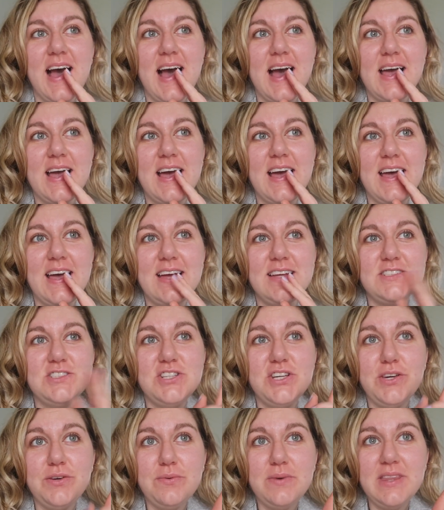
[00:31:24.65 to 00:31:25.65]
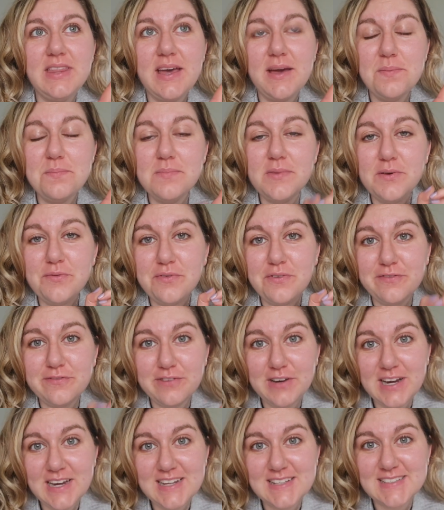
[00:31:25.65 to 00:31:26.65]
2 of them were
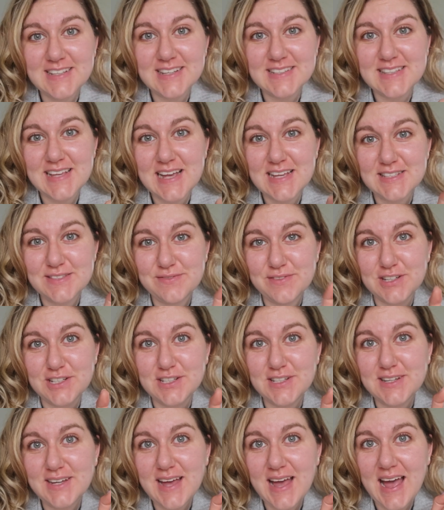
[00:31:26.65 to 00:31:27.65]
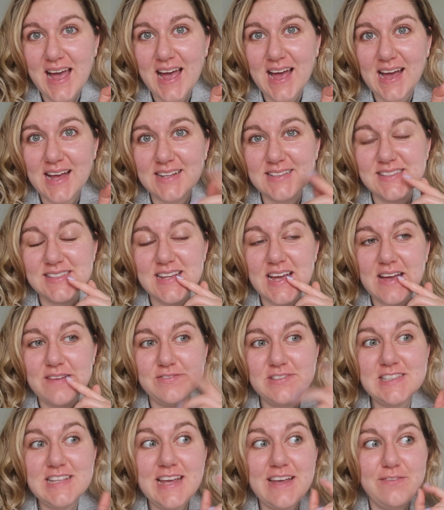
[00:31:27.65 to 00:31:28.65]
really successful and
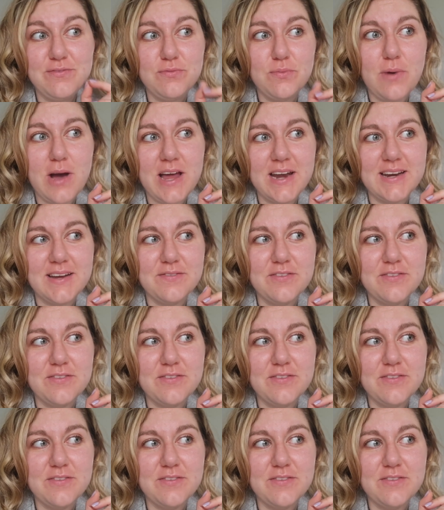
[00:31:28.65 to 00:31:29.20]
I've saved one.